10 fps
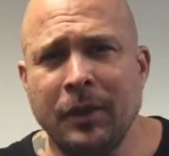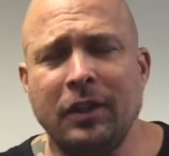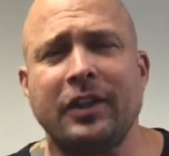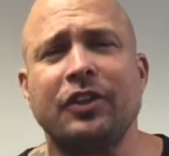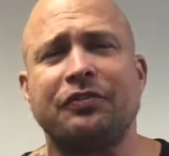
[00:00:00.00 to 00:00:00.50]

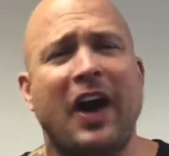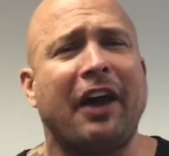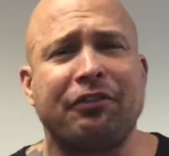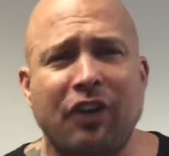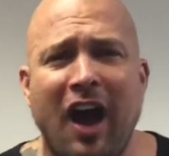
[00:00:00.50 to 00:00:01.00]
Look, there's
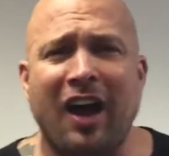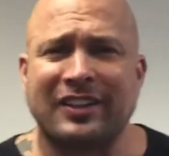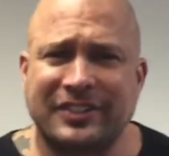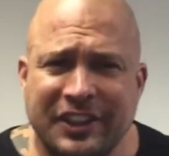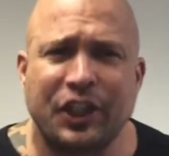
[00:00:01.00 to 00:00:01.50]
five frogs
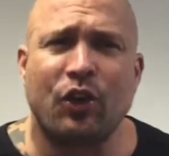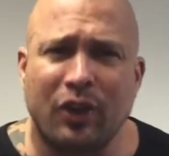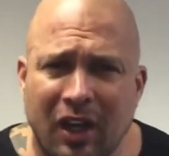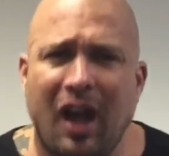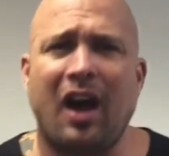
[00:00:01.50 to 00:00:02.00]
sitting on a
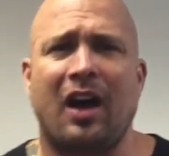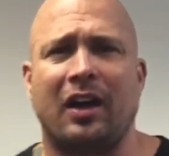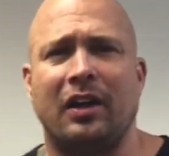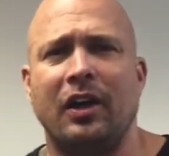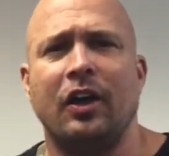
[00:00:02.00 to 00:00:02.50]

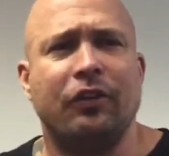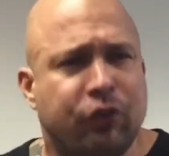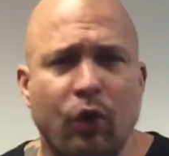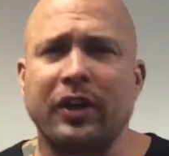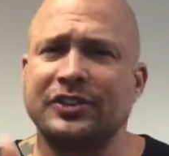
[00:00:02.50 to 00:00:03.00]
log.
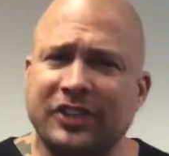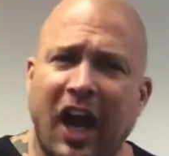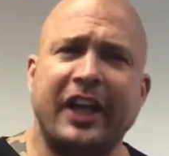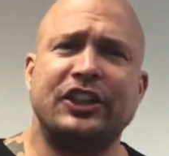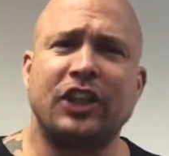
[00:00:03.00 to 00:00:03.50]
Four
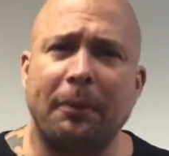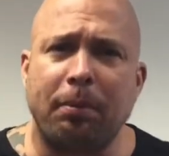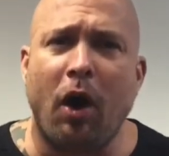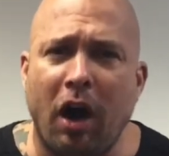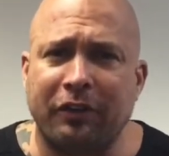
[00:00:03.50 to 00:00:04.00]
decide to jump
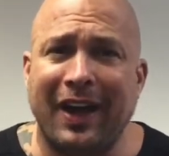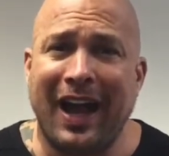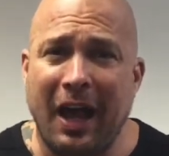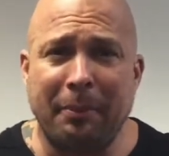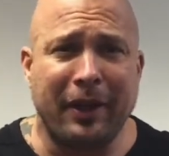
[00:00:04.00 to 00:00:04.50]
off.
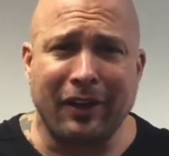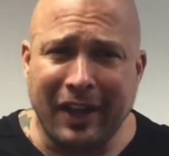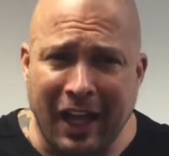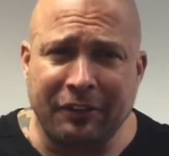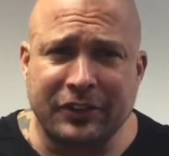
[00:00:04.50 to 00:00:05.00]
How many are
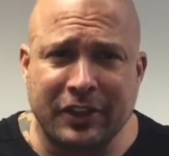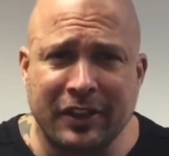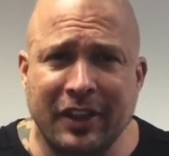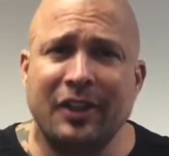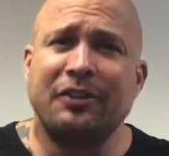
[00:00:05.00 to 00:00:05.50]
left?
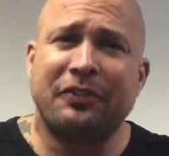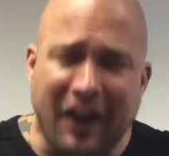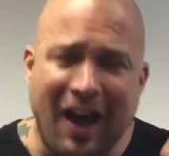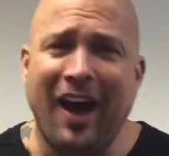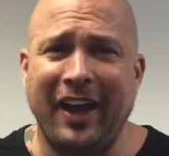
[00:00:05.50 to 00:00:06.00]

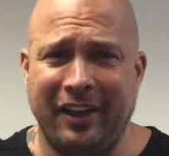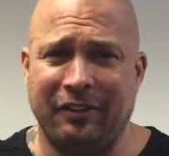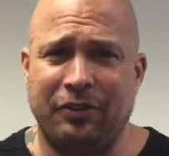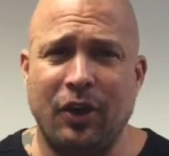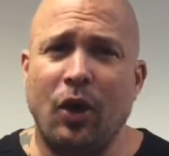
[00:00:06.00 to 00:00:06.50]

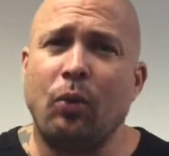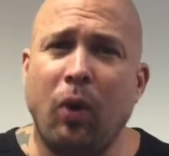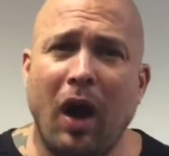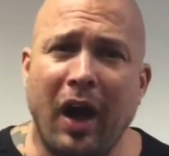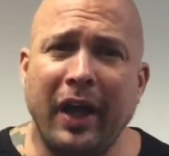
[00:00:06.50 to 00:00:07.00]
Five.
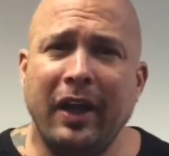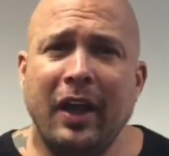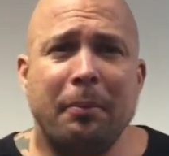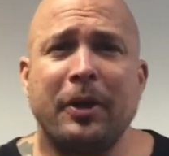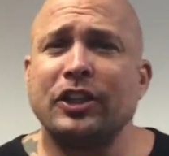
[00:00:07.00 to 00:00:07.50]
Why?
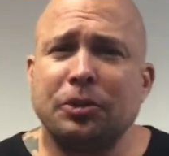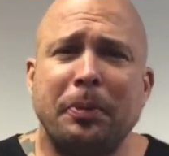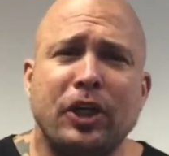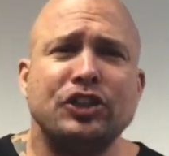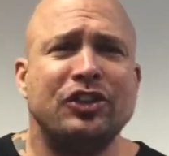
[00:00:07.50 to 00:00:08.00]
Because just
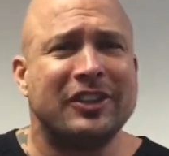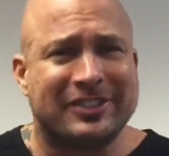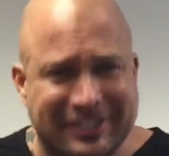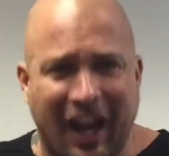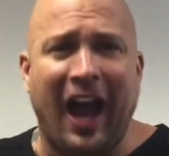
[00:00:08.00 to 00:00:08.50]
because you
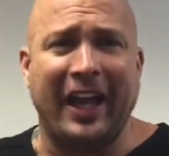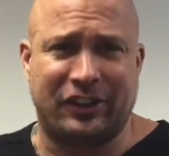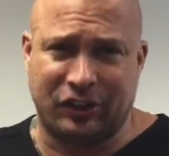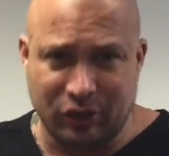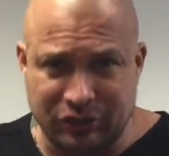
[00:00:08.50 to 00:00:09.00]
decide
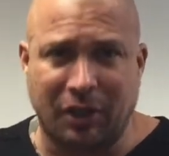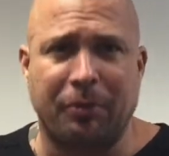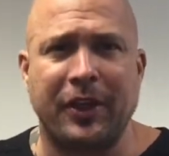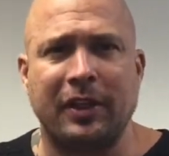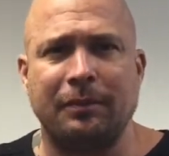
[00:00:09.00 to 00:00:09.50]
to do
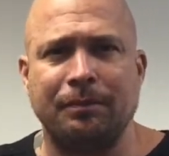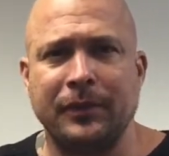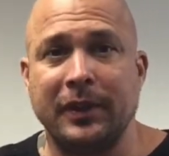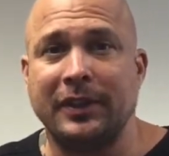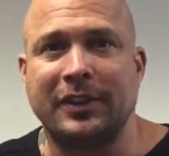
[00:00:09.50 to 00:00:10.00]
something
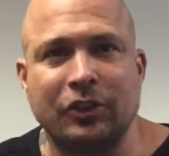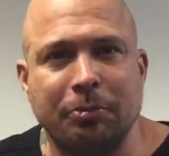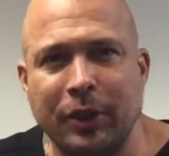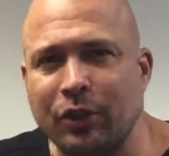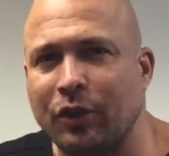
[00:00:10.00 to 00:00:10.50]
doesn't
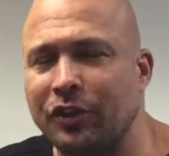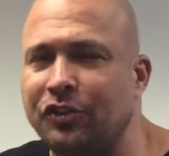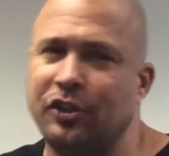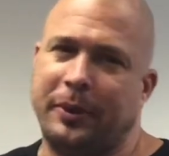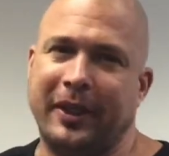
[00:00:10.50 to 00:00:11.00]
mean you're going to
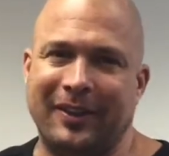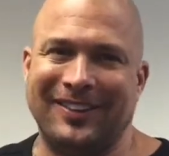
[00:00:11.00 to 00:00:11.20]
do it.